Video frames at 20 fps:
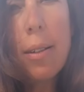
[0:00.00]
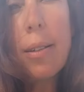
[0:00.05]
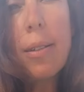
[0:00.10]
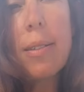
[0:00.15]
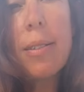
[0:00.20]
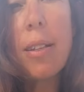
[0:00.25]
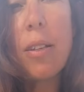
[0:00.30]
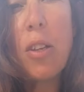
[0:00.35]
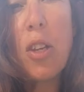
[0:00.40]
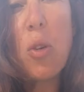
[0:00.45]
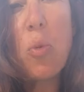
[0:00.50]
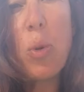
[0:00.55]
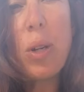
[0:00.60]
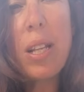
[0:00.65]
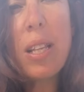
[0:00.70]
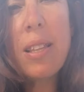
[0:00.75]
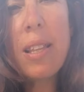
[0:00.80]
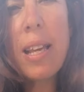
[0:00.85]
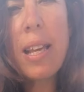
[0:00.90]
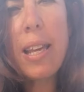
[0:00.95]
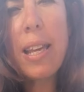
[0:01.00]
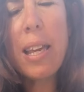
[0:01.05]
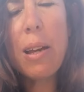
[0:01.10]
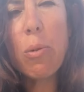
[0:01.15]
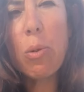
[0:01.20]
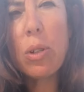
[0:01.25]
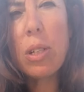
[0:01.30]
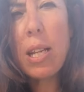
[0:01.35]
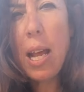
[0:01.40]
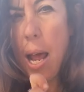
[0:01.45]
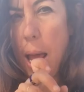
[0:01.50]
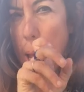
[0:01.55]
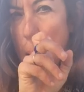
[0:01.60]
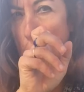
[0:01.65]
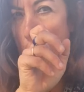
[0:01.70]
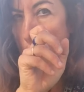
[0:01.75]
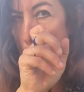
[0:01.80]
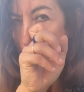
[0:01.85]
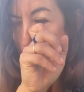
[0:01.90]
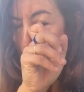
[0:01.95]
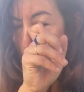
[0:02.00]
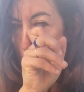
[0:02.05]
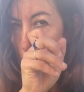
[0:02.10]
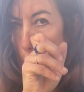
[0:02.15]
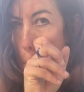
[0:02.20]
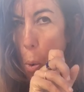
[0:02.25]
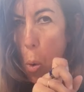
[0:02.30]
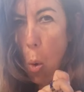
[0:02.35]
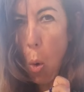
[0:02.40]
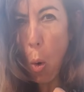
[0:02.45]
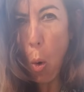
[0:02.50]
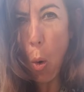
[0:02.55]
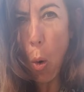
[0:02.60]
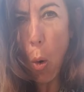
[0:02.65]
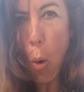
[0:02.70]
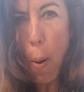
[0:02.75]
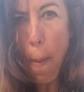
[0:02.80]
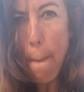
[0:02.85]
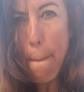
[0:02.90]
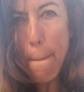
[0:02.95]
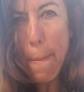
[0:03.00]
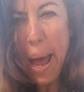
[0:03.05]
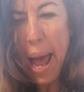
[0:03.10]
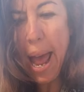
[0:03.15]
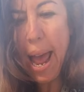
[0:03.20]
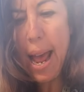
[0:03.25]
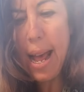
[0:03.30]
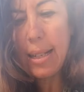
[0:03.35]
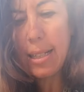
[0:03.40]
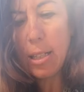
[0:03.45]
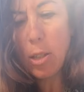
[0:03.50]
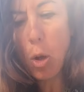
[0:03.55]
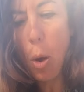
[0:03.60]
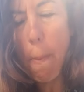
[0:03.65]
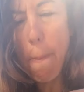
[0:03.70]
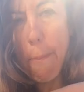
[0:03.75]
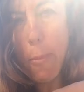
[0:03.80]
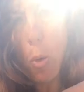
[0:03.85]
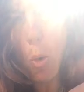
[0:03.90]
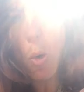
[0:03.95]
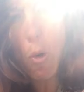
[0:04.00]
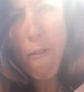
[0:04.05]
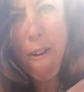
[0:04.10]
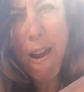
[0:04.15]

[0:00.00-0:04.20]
so you would think it would take more bears. It's got more